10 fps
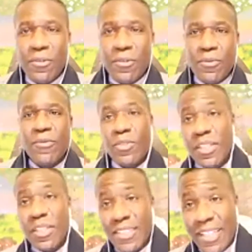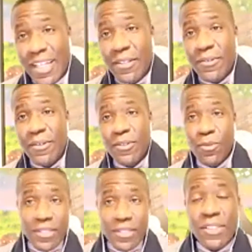We were doing it together on the West
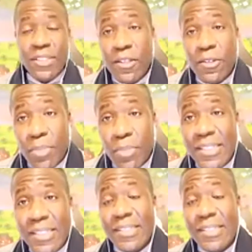Coast and other places.